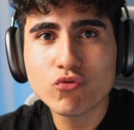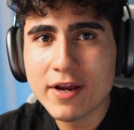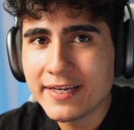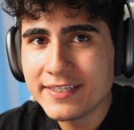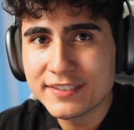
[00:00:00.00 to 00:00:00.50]

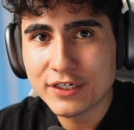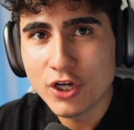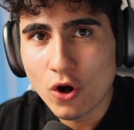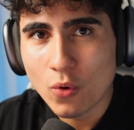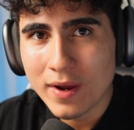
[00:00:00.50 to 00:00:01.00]
ready to
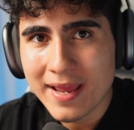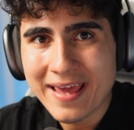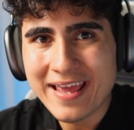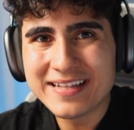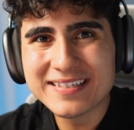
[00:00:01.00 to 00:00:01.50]
go.
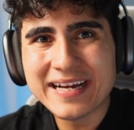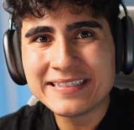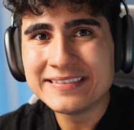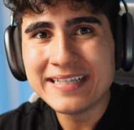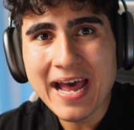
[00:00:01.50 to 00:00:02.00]
It's like
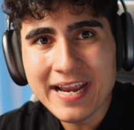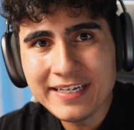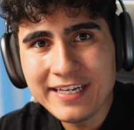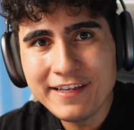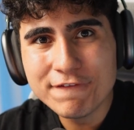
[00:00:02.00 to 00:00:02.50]

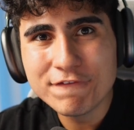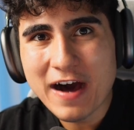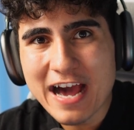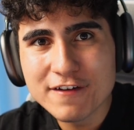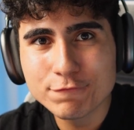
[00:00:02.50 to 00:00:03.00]

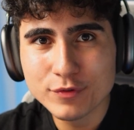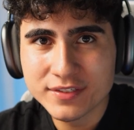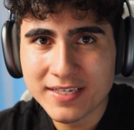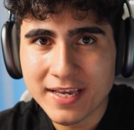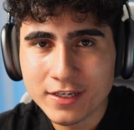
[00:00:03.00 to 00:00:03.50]

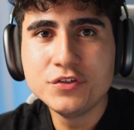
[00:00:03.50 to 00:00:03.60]
95%.